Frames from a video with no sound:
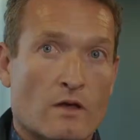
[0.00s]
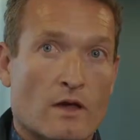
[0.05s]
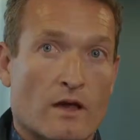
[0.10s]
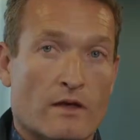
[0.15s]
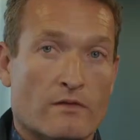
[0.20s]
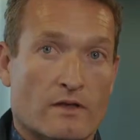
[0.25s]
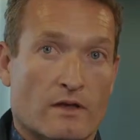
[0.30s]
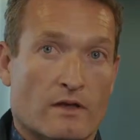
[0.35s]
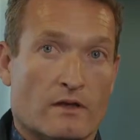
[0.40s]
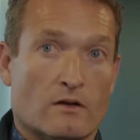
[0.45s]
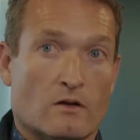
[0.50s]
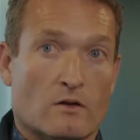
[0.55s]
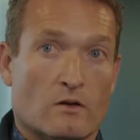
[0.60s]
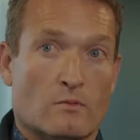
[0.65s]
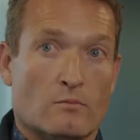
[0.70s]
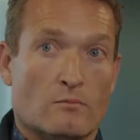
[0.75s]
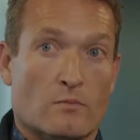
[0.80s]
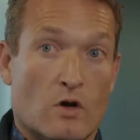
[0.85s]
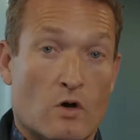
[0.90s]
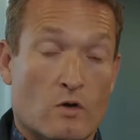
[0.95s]
I think
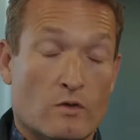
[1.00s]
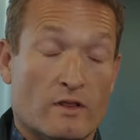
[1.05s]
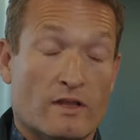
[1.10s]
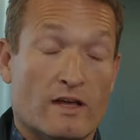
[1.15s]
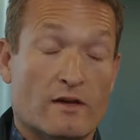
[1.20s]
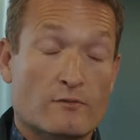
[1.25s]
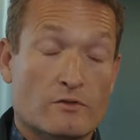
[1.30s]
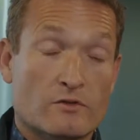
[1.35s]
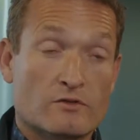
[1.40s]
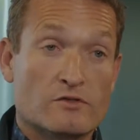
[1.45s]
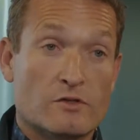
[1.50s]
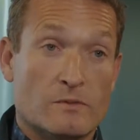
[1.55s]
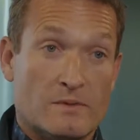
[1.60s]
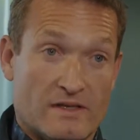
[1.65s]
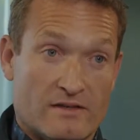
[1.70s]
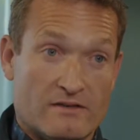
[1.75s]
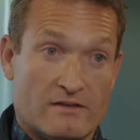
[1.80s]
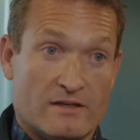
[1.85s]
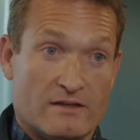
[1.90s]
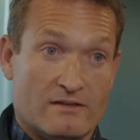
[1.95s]
on both levels, so
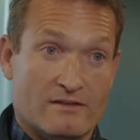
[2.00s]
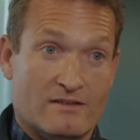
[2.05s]
it